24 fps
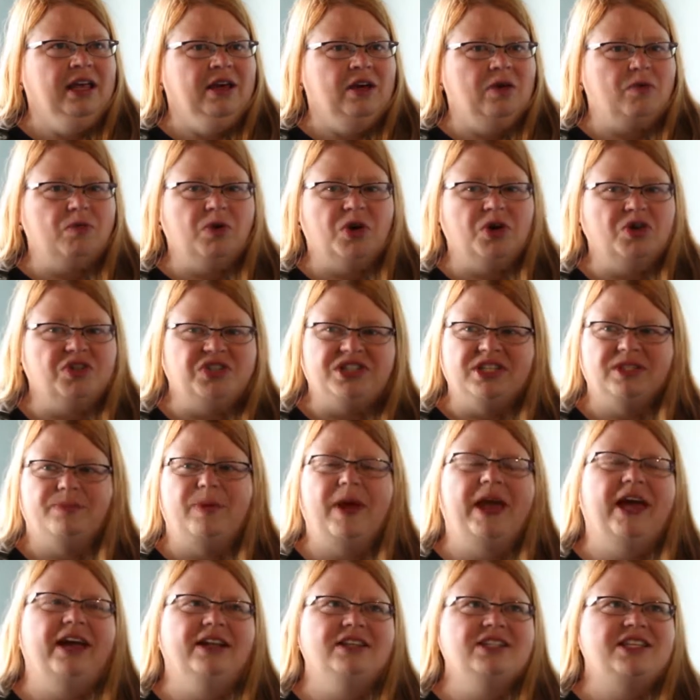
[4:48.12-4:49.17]
rehearsed his
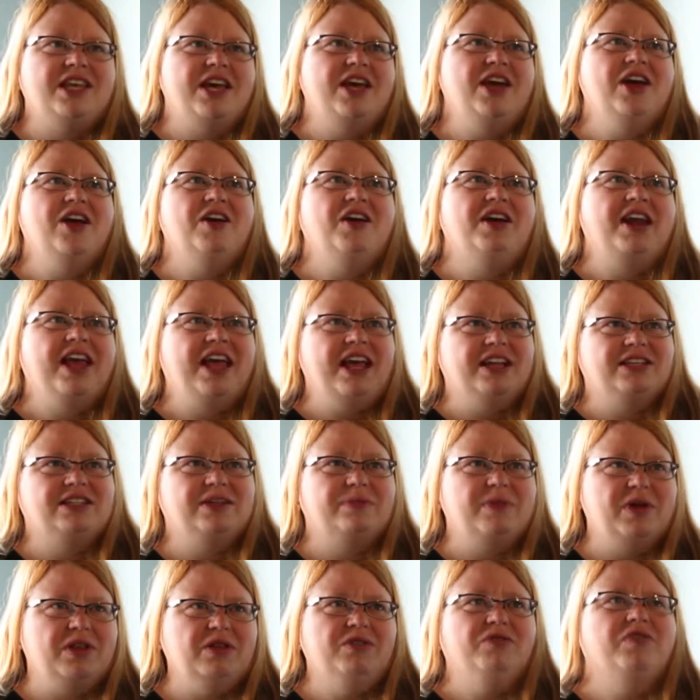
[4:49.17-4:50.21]
bands there, and I had
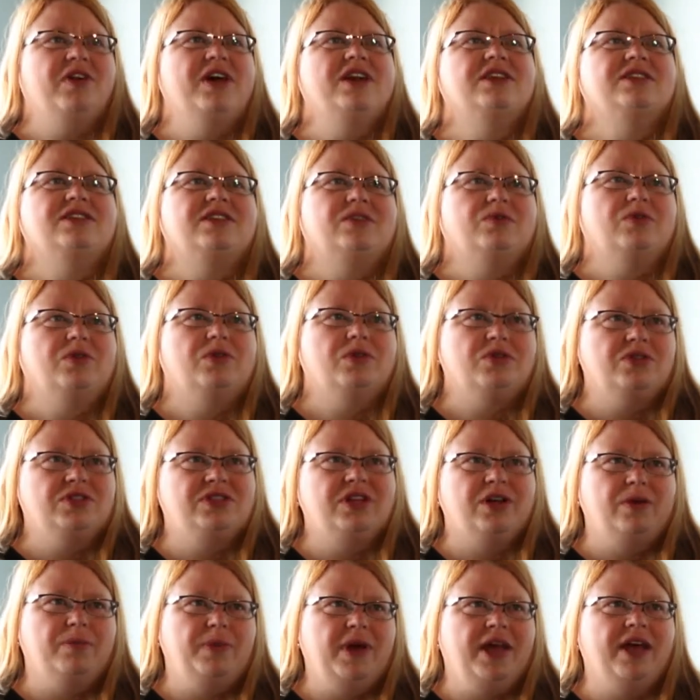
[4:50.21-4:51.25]
some other friends that rehearsed
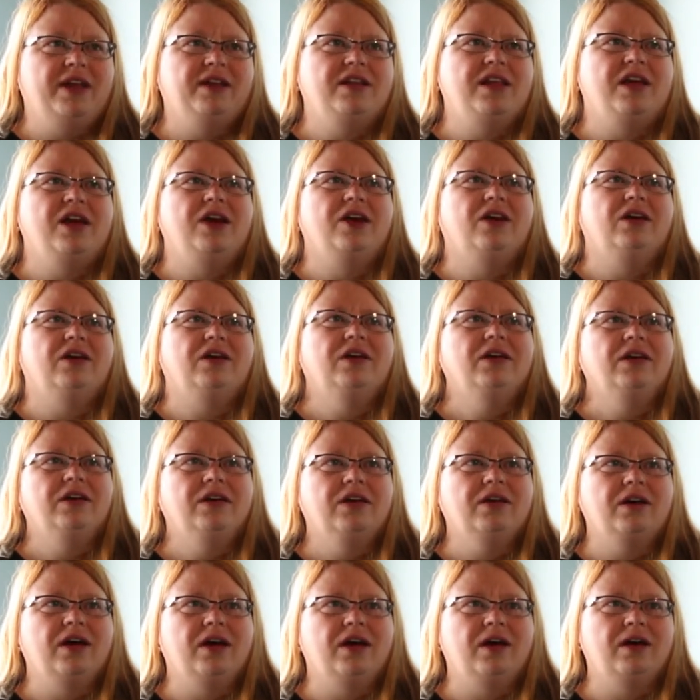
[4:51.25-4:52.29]
their band there,
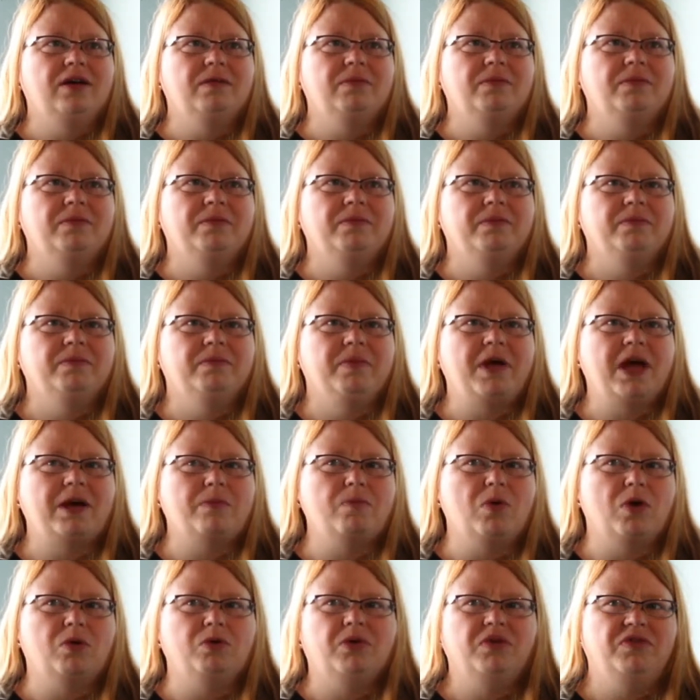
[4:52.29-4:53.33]

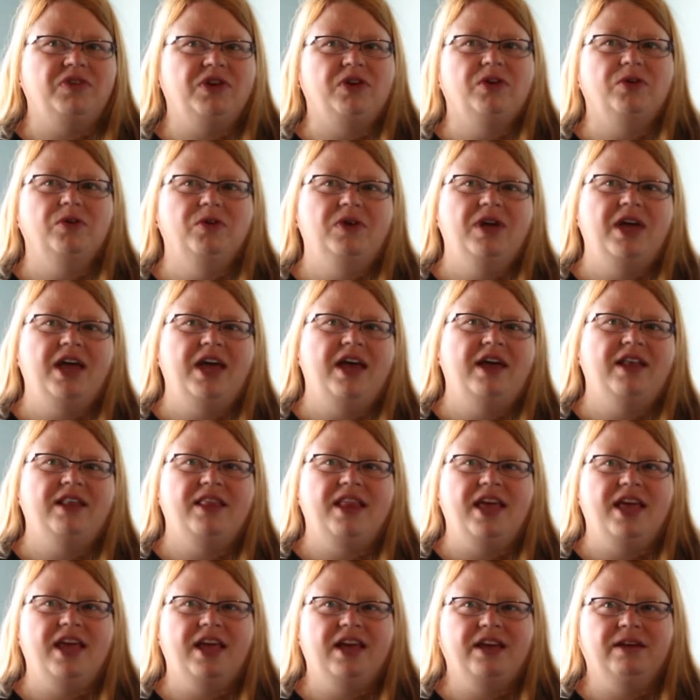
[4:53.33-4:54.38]
Blackmore Review, and
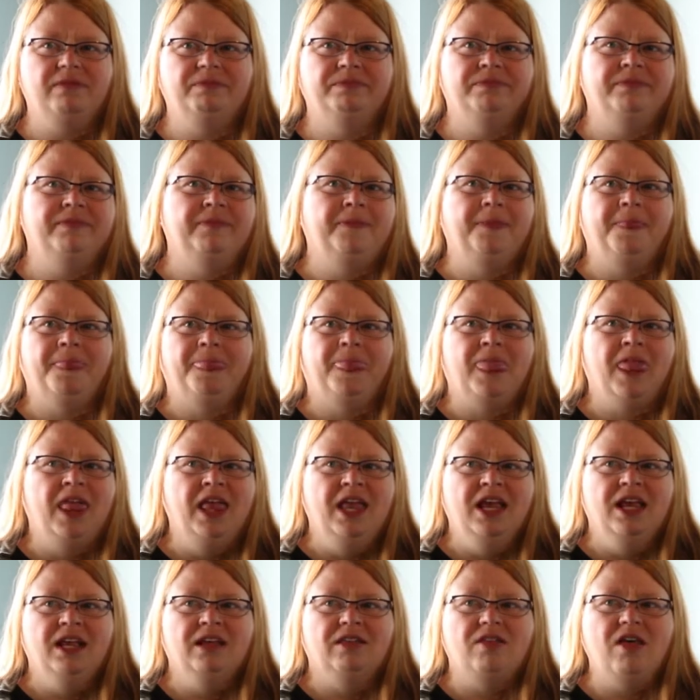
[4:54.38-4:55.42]
they
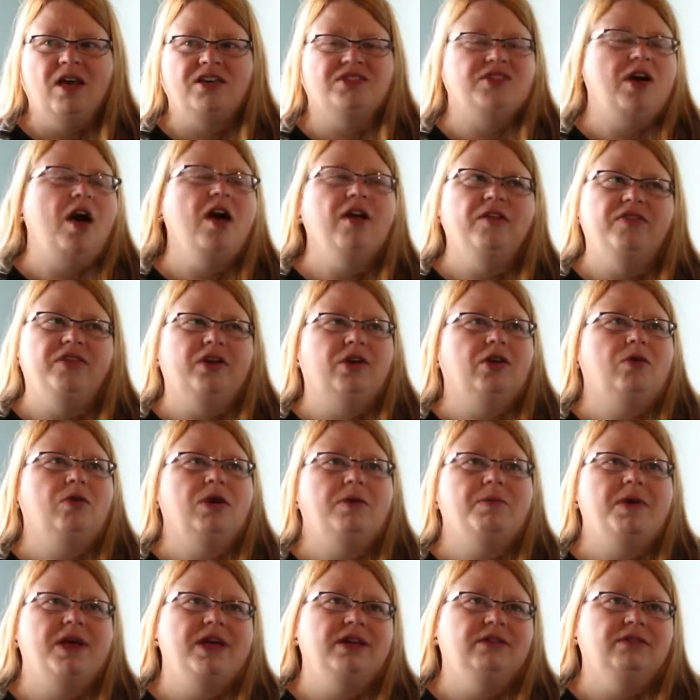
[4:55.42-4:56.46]
lost all of their
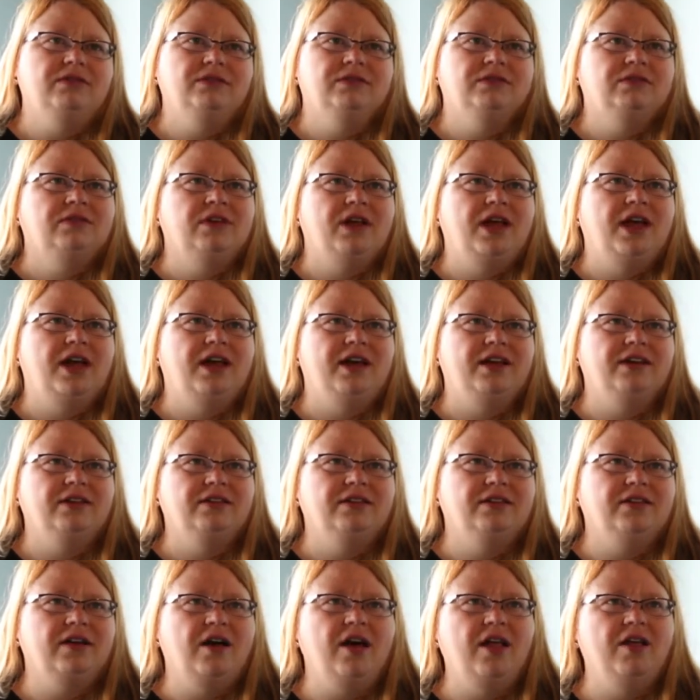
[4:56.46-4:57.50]
equipment,
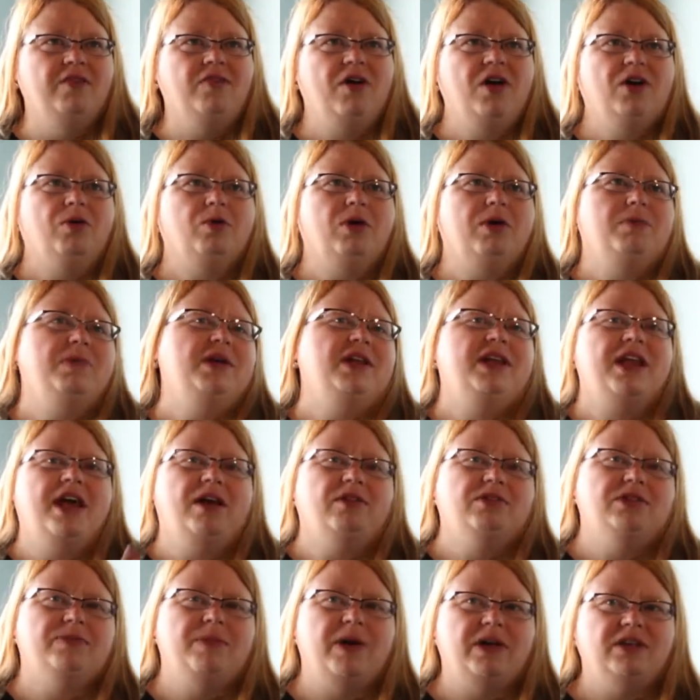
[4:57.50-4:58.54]
and all of our equipment
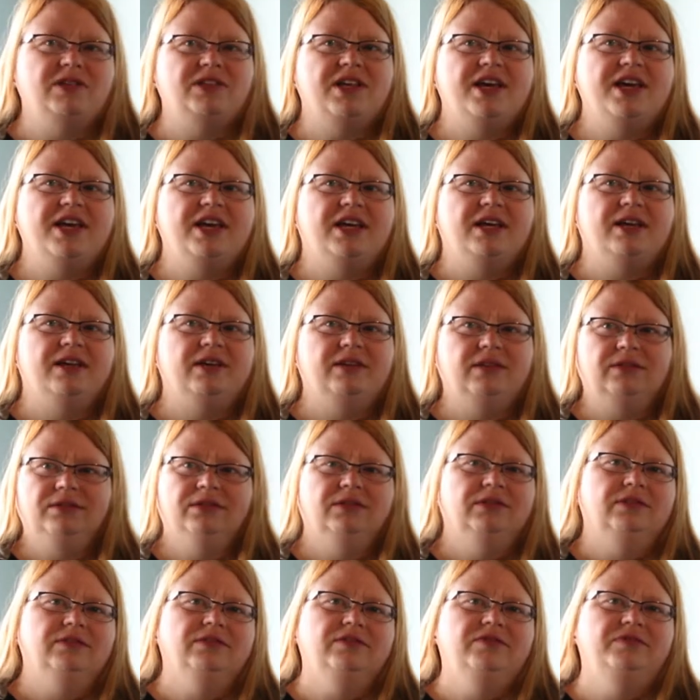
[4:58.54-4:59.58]
now smells like,
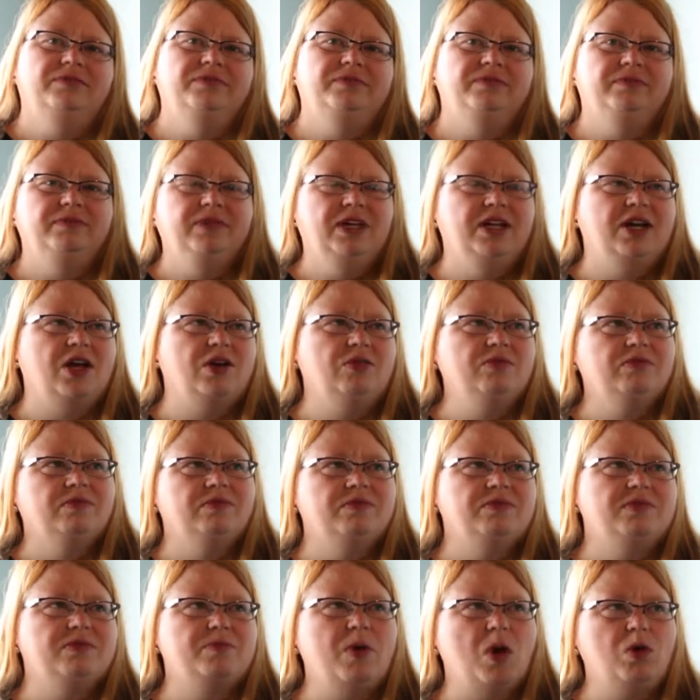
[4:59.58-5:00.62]

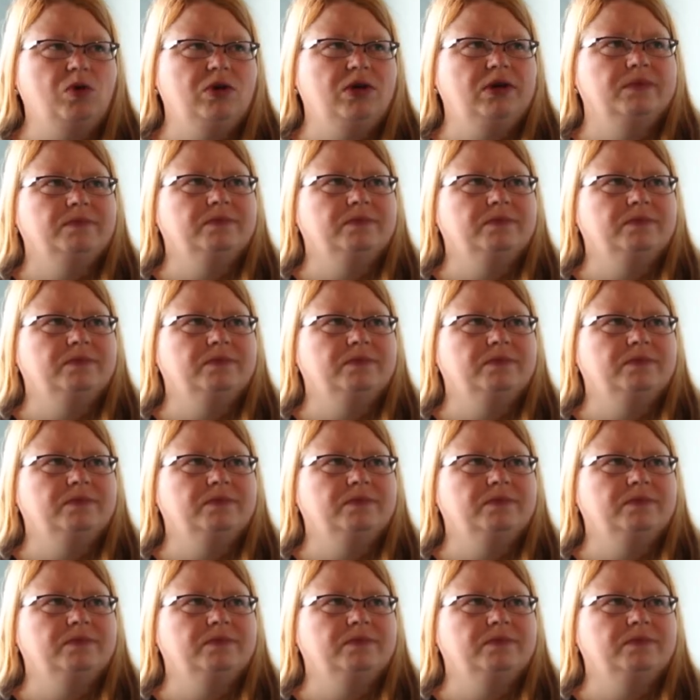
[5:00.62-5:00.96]
smoke.